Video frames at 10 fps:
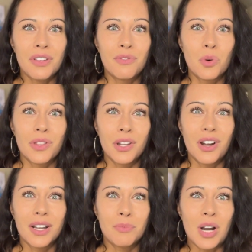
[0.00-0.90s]
of
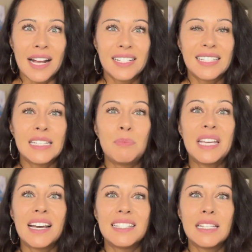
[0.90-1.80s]
orthodontic practices,
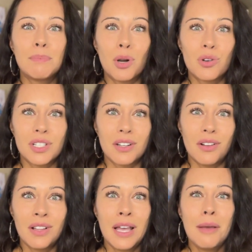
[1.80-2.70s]
because it's personal,